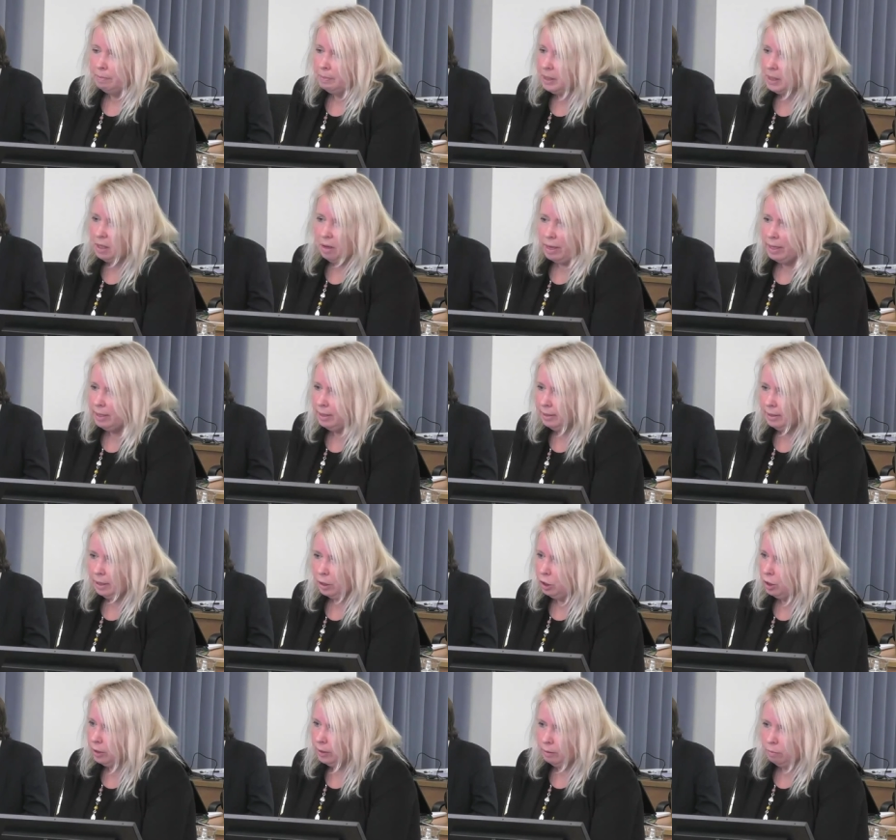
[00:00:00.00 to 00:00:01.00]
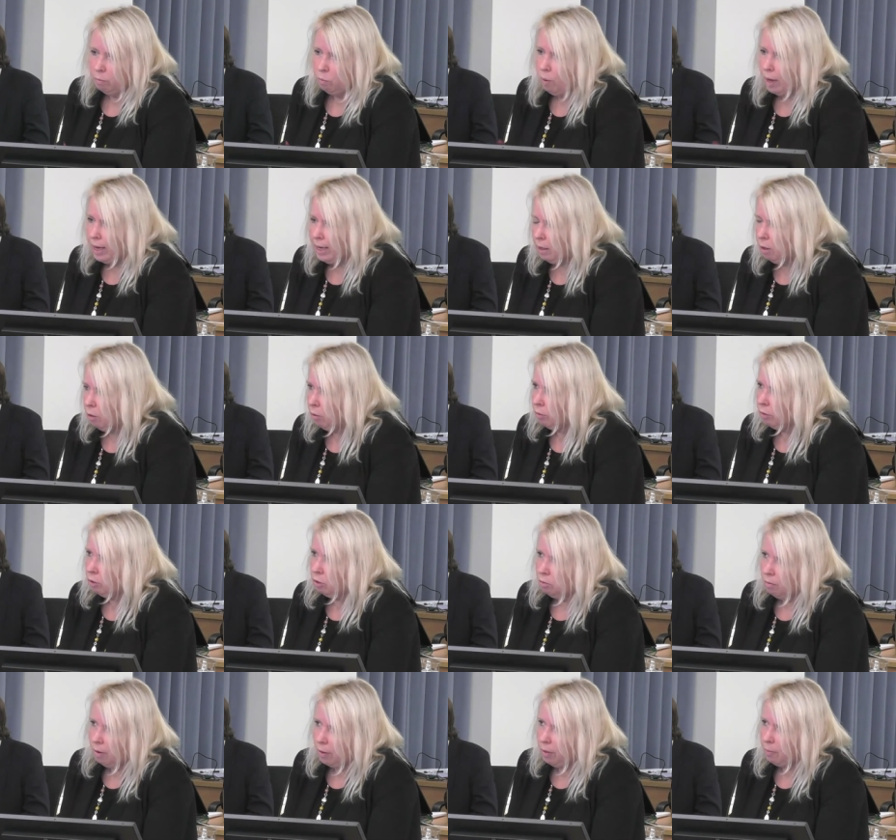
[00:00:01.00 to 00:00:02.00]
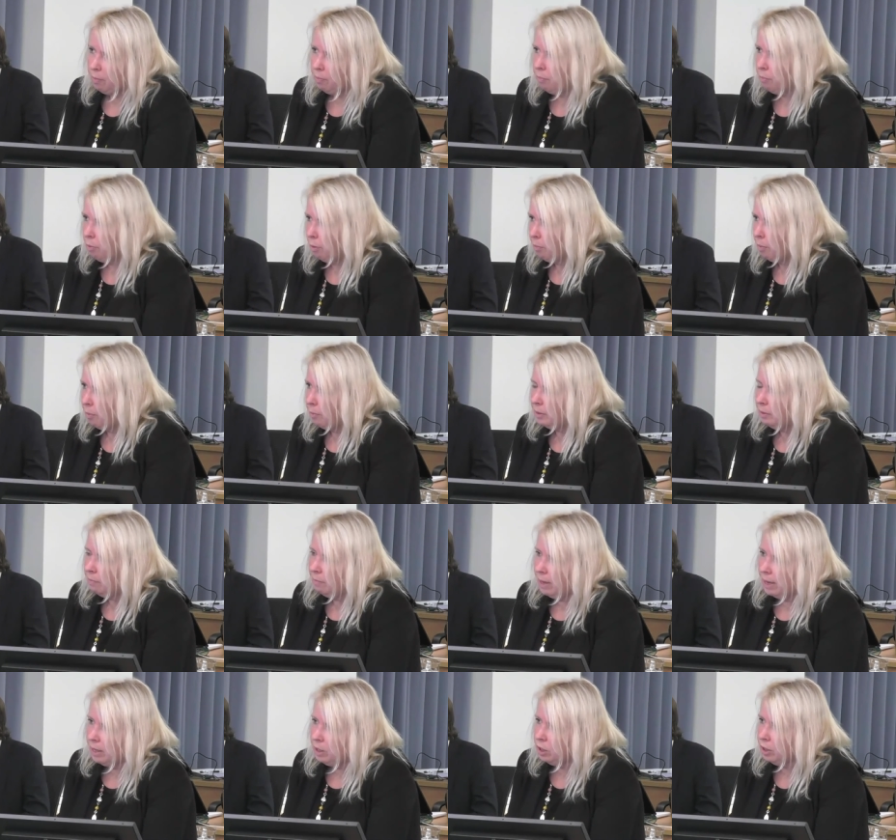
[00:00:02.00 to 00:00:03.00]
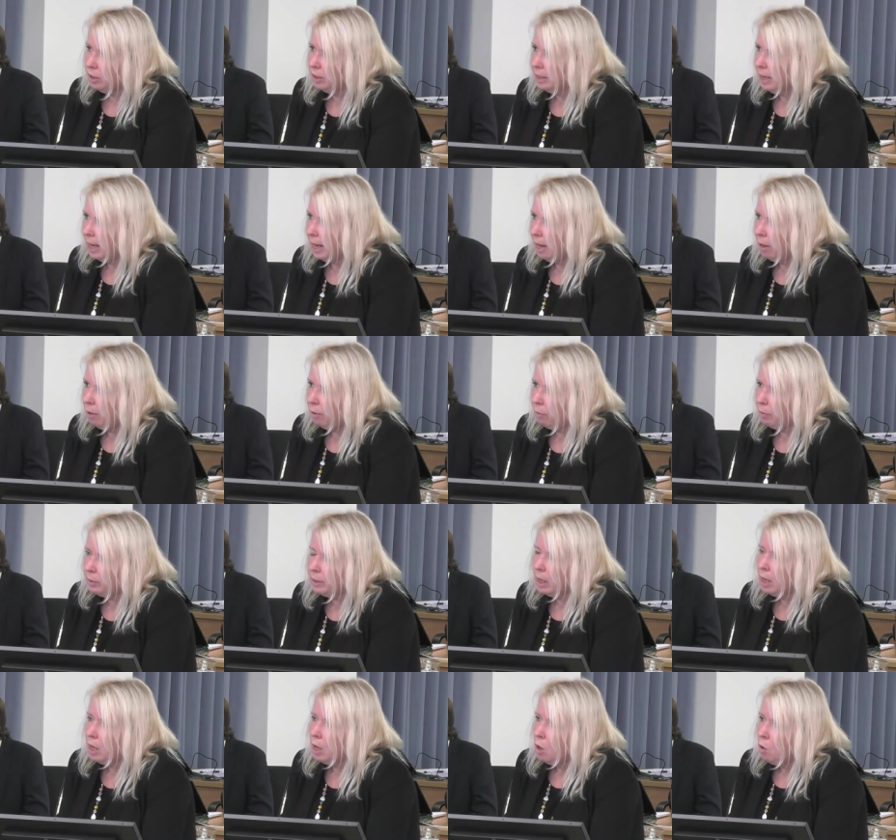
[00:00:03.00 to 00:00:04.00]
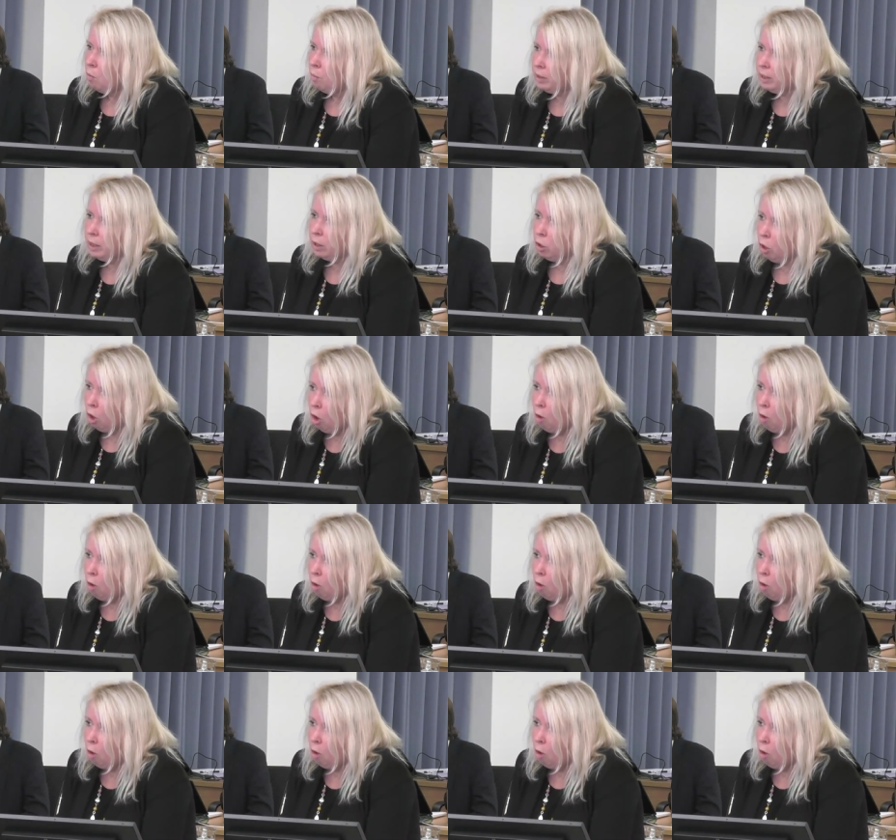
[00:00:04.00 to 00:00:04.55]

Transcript: signs such as weight loss or other problems in relation to health. Was it, was it